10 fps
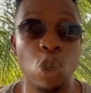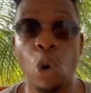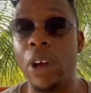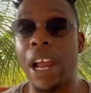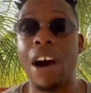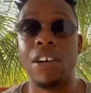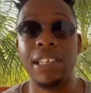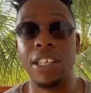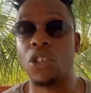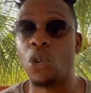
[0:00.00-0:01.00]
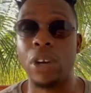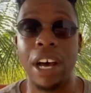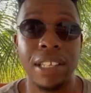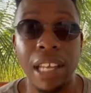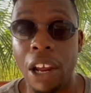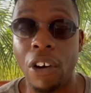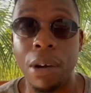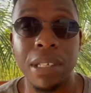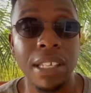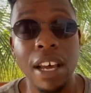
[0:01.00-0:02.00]
join our Discord, our Telegram
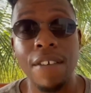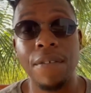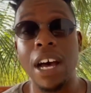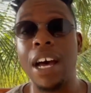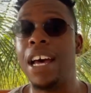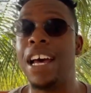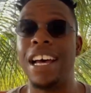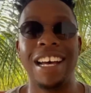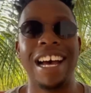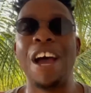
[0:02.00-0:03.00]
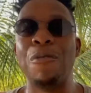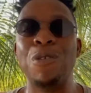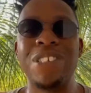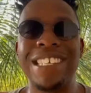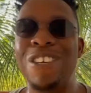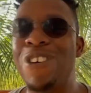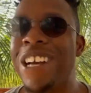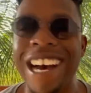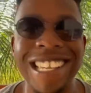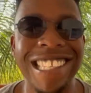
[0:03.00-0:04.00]
server. I will see you
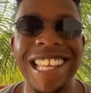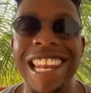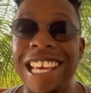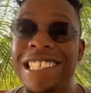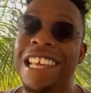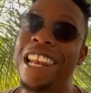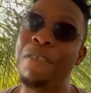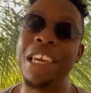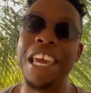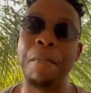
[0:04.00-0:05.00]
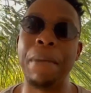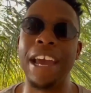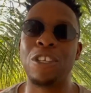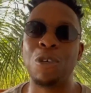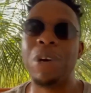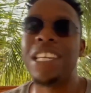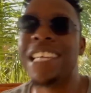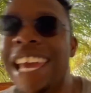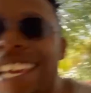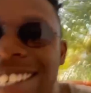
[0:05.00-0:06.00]
guys in the next. Uh, let me get back to it.
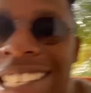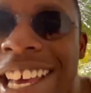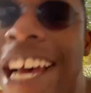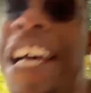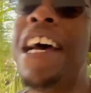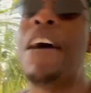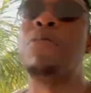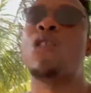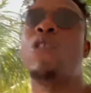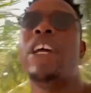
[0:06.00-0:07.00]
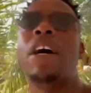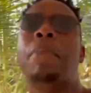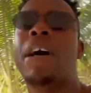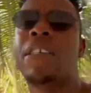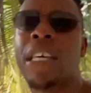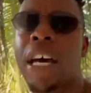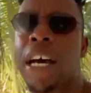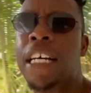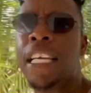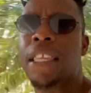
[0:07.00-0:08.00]
And uh, I'm sorry about uh,
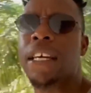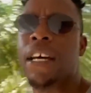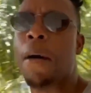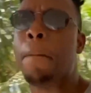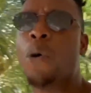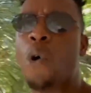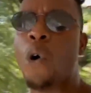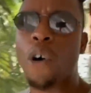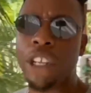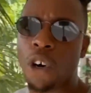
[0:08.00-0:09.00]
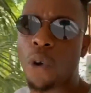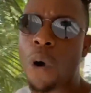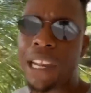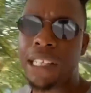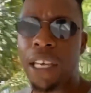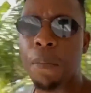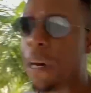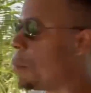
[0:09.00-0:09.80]
the poor audio quality, but